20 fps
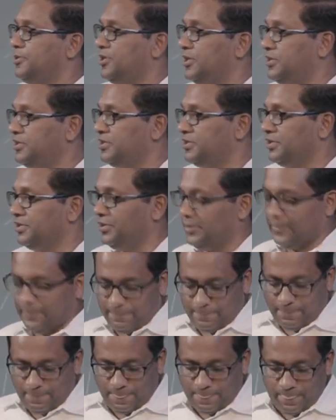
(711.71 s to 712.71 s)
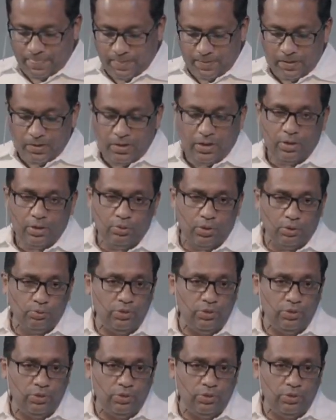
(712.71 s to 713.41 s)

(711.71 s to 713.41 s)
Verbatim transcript: when we respond wrongly.